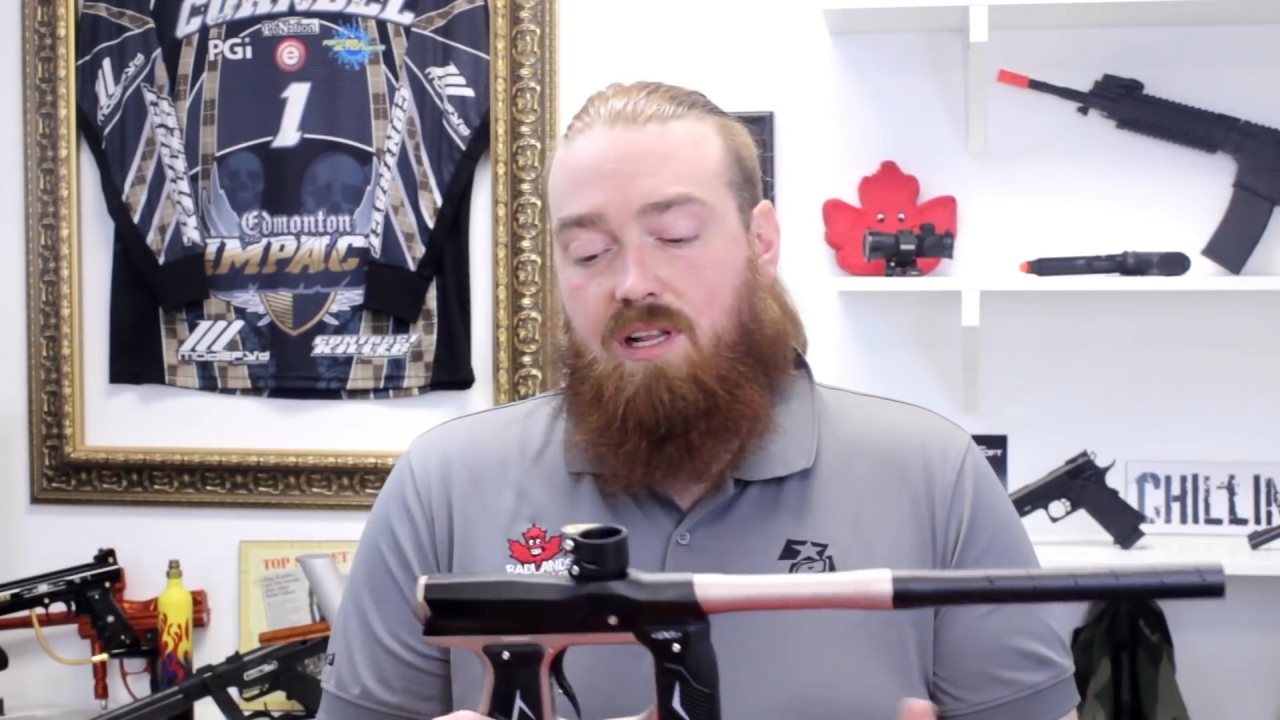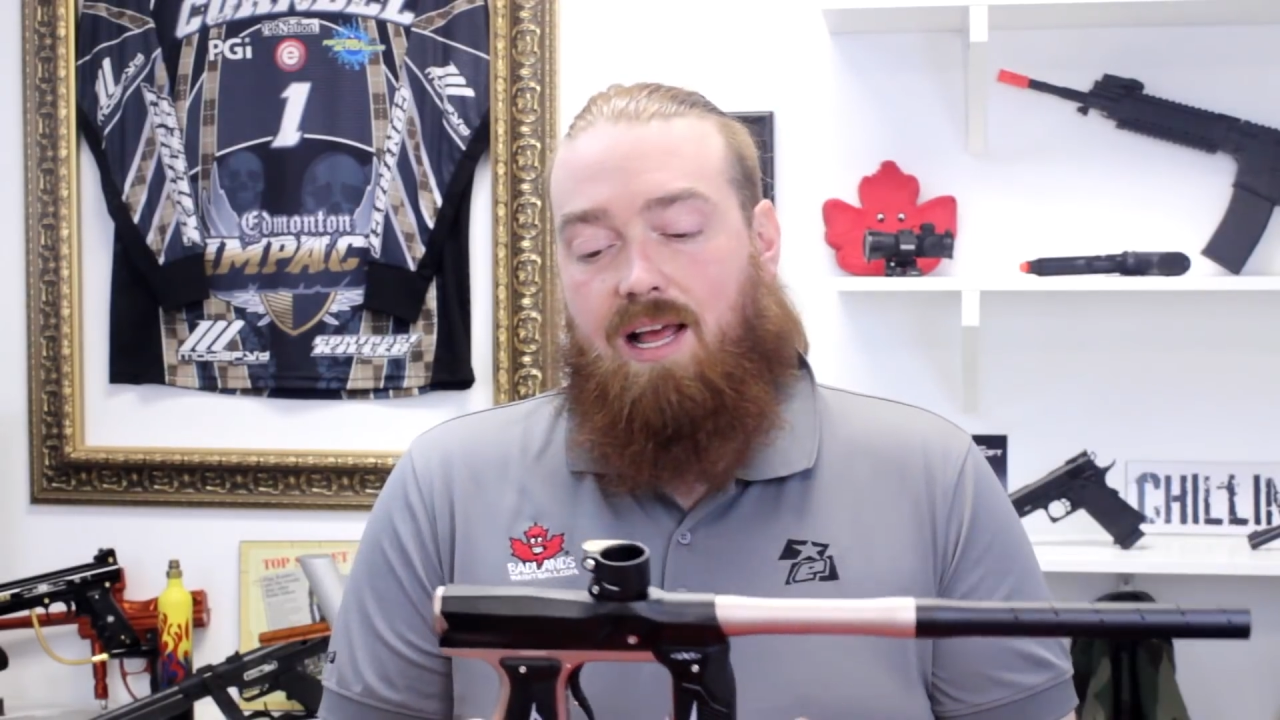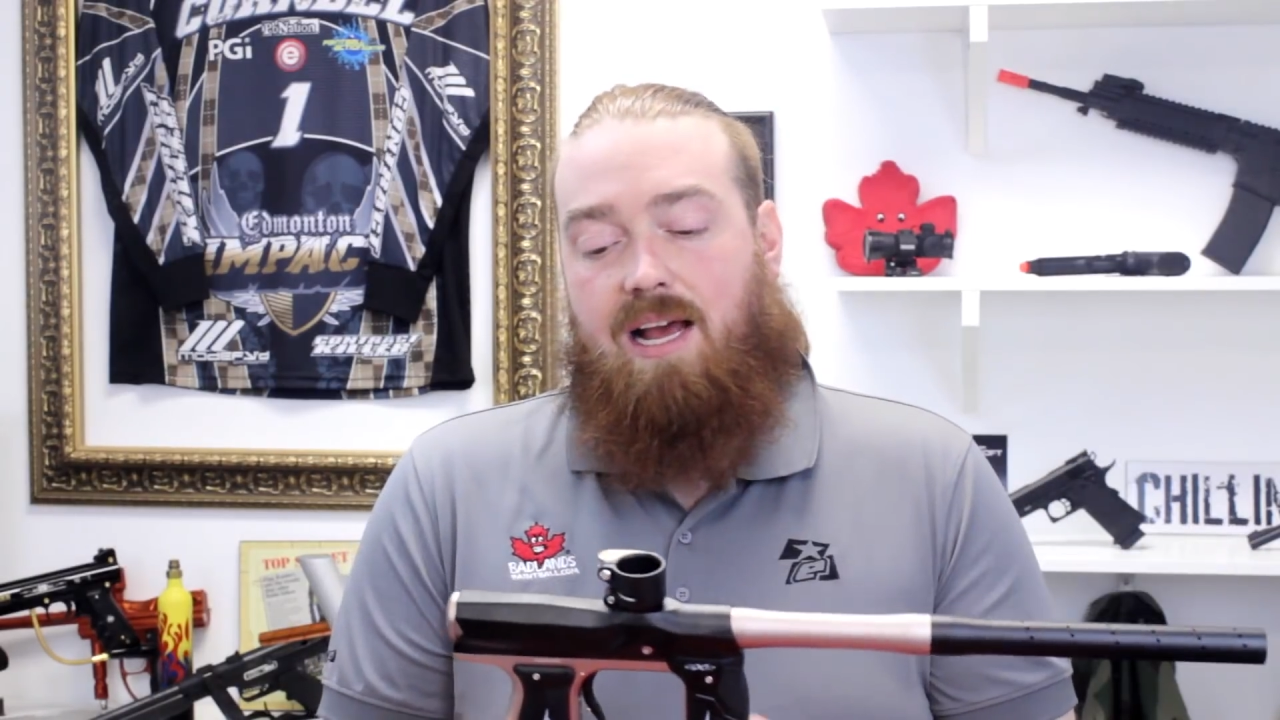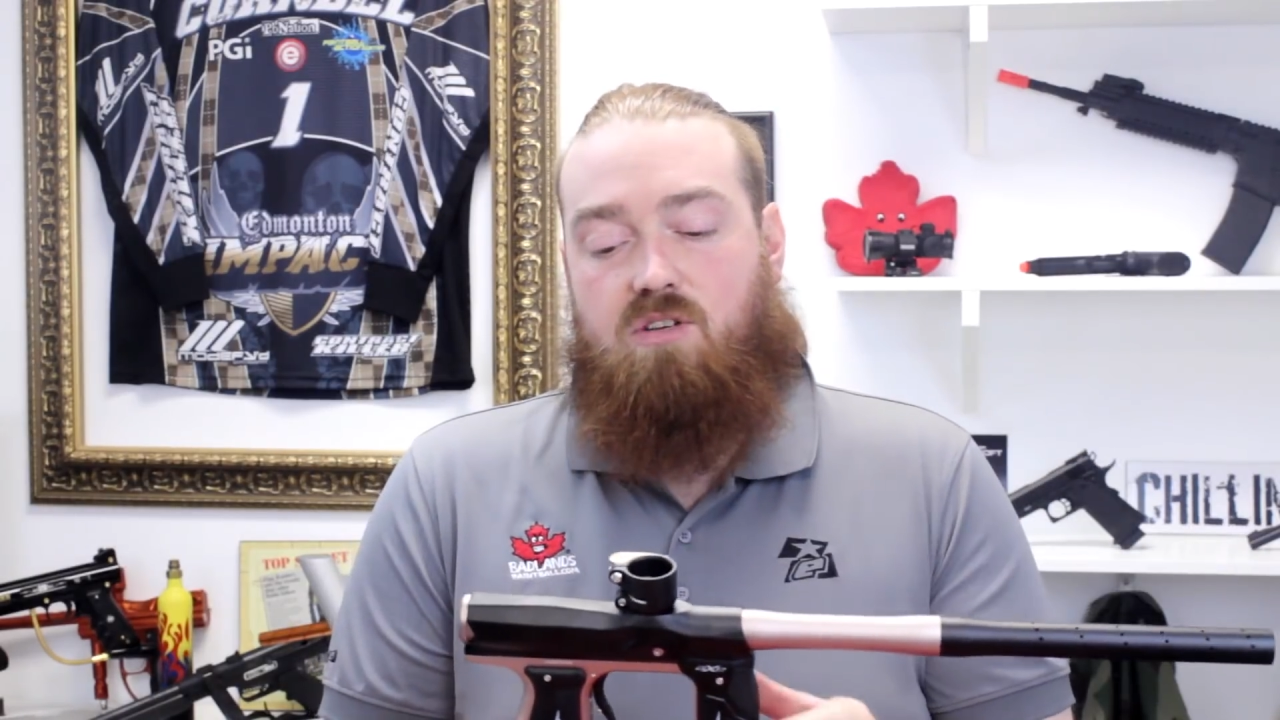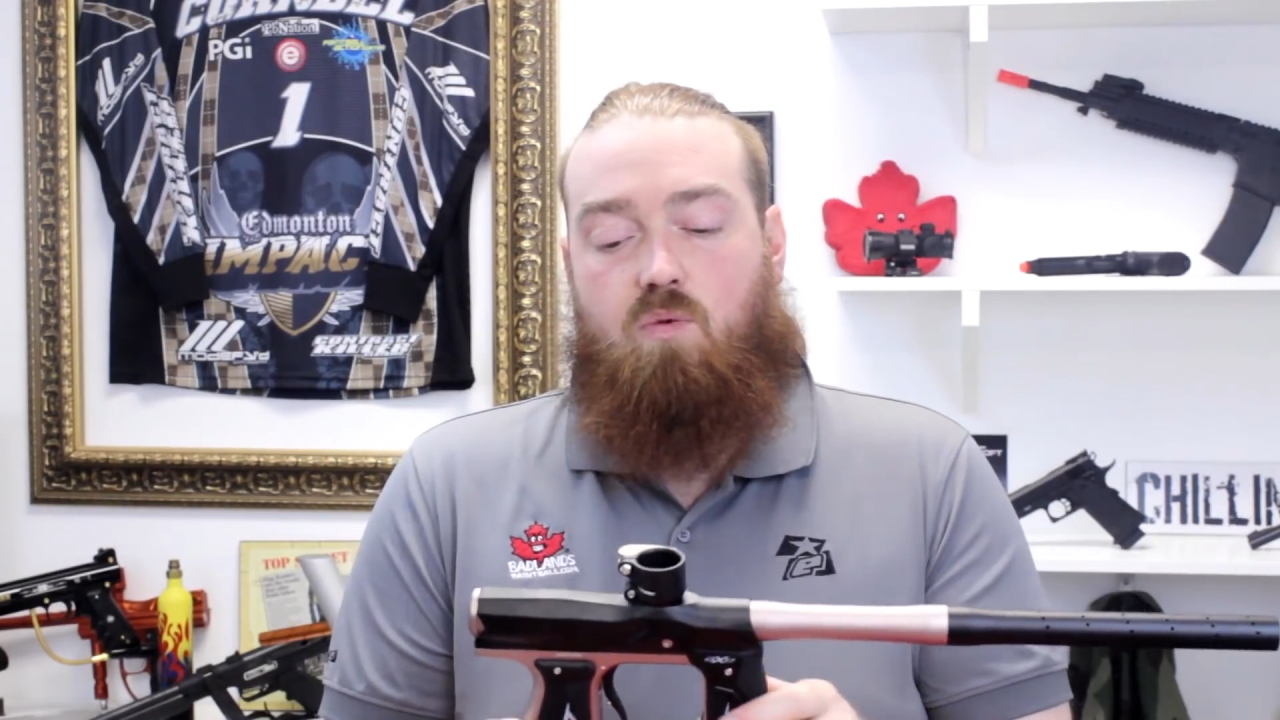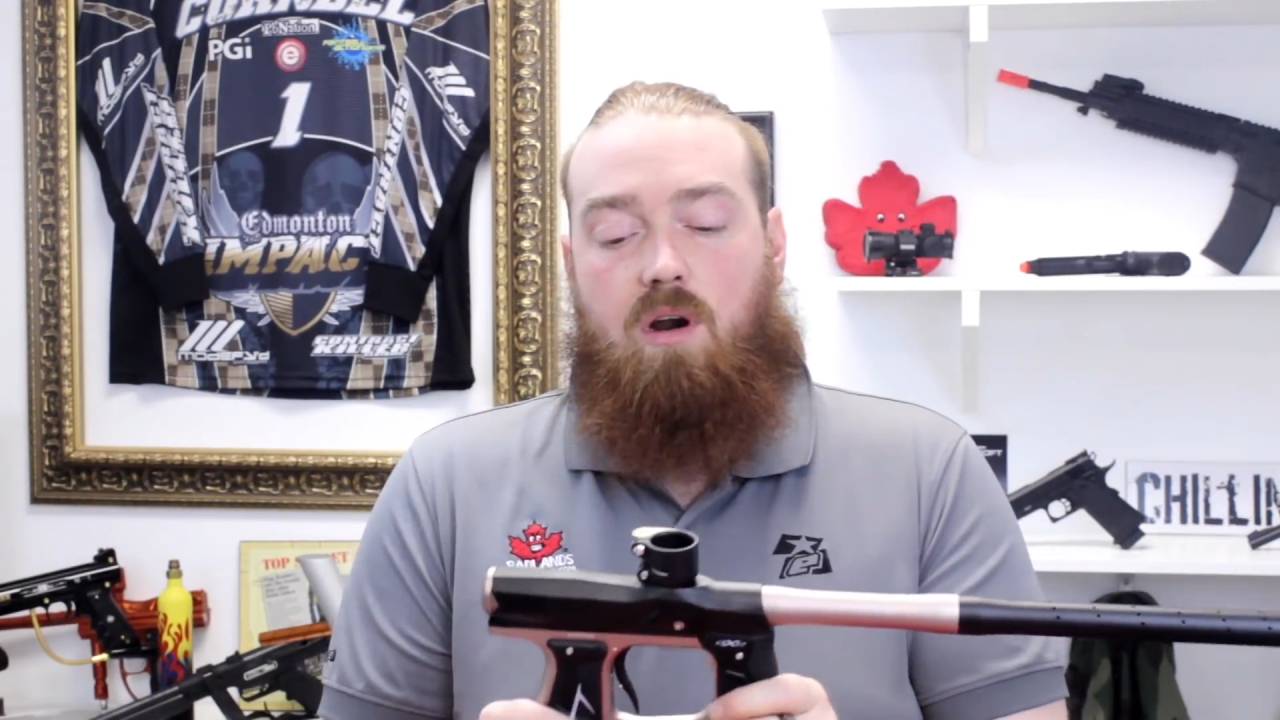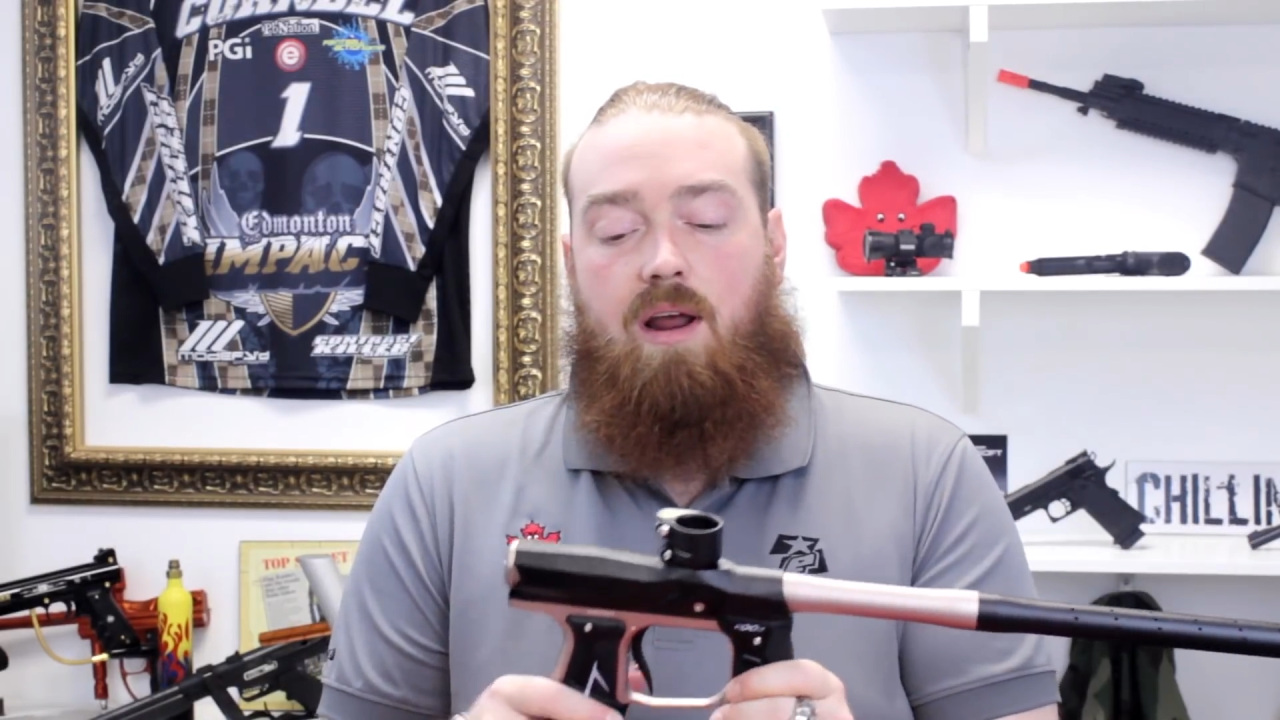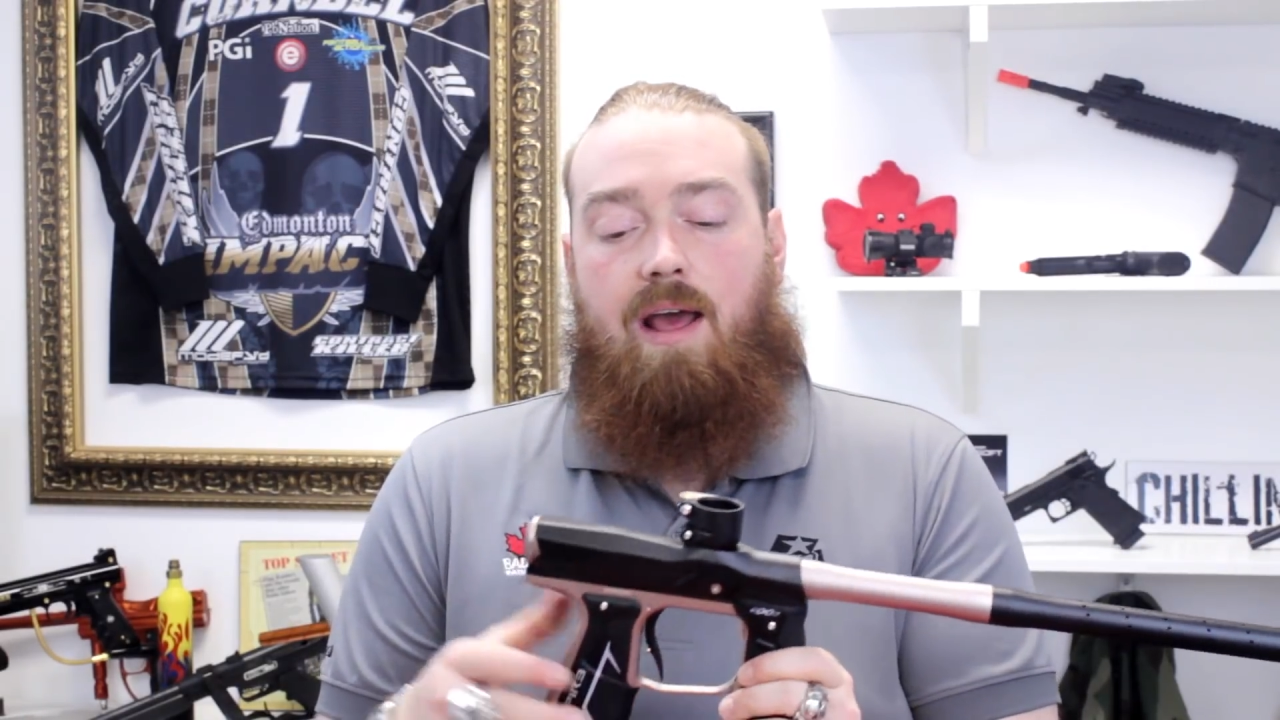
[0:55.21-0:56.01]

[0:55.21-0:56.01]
last one.